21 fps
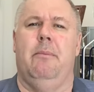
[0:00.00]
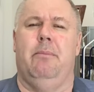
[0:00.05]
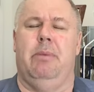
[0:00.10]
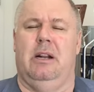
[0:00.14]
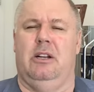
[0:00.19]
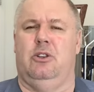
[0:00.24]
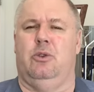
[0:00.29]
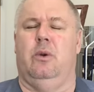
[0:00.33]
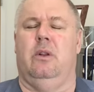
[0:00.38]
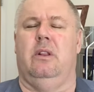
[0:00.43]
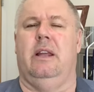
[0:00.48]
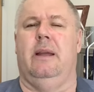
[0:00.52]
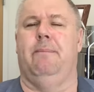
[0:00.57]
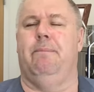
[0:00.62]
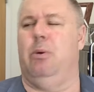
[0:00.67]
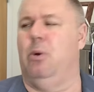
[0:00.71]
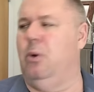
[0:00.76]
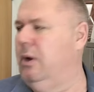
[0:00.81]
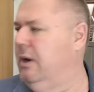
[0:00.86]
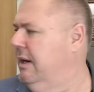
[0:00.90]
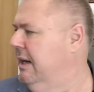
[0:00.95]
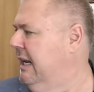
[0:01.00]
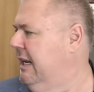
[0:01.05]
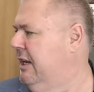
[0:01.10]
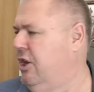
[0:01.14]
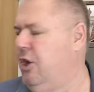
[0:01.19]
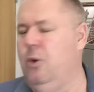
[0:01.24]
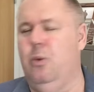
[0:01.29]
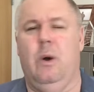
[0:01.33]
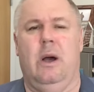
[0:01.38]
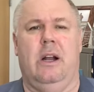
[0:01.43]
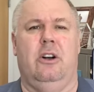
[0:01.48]
but it's really important that
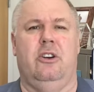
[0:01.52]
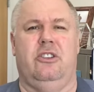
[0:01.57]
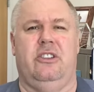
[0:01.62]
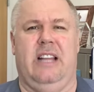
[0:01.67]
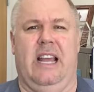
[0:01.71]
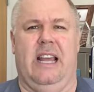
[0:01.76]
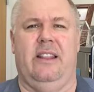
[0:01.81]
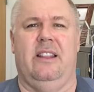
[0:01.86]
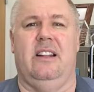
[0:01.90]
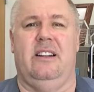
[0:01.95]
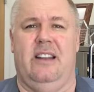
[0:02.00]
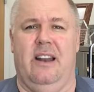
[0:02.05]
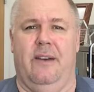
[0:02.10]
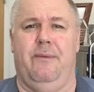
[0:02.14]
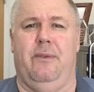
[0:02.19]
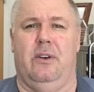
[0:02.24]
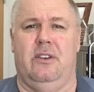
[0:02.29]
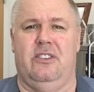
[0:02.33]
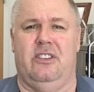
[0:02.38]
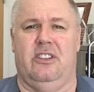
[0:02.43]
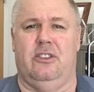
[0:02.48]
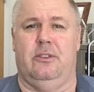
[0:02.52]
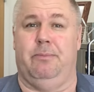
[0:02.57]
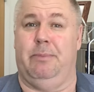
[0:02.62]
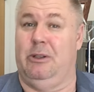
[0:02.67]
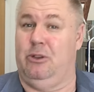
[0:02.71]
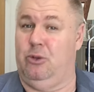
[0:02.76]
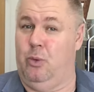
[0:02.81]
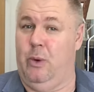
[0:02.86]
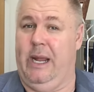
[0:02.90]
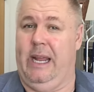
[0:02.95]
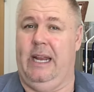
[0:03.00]
you understand the differences
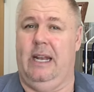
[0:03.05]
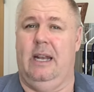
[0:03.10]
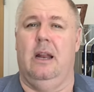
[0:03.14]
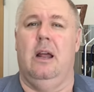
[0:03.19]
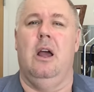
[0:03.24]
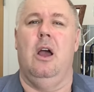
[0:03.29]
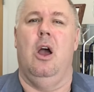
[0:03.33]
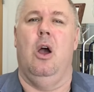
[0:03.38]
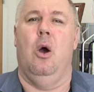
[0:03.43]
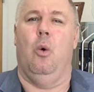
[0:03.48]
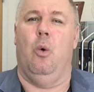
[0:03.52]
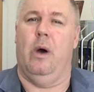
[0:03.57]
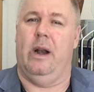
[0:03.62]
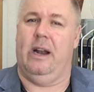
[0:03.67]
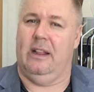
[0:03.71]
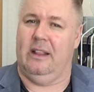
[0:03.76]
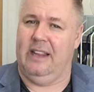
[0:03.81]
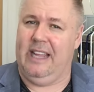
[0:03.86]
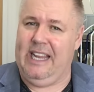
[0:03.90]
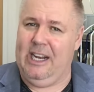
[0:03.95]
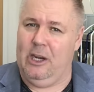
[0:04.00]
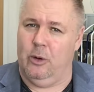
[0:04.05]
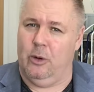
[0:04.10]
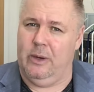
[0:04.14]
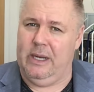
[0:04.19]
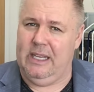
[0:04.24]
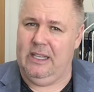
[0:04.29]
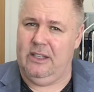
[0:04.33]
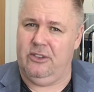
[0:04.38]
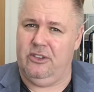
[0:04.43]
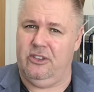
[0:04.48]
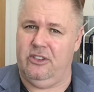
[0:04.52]
between what a leader
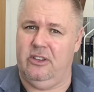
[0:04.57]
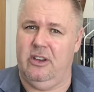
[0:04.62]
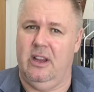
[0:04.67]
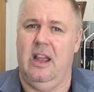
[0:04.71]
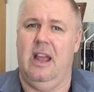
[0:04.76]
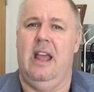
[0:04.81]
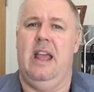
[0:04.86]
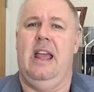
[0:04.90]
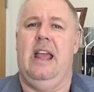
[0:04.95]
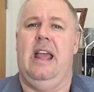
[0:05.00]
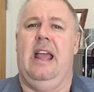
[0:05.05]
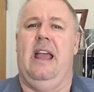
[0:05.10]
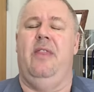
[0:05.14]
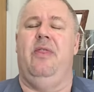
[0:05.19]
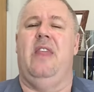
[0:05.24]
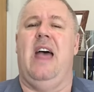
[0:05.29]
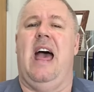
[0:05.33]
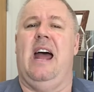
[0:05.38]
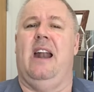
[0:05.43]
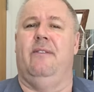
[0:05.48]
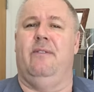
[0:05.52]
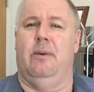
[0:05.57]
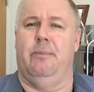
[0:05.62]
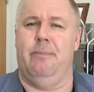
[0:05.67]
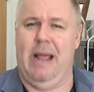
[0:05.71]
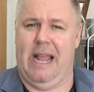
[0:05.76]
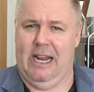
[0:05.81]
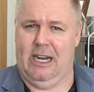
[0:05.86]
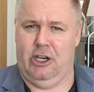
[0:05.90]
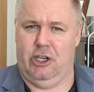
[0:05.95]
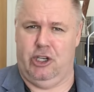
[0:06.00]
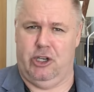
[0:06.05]
is and that of a
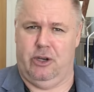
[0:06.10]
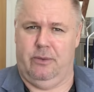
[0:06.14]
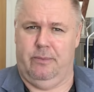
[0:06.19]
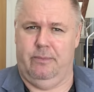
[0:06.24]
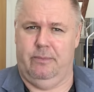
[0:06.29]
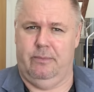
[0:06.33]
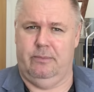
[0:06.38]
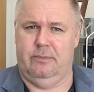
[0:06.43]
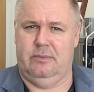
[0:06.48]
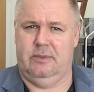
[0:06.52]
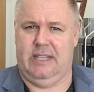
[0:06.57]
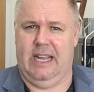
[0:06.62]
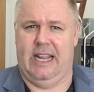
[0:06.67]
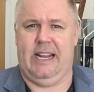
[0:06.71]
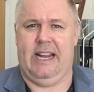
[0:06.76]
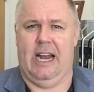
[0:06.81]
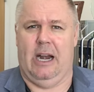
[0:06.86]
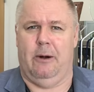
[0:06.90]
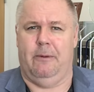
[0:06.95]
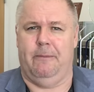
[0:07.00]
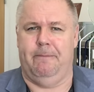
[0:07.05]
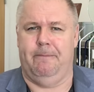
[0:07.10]
manager. Take care.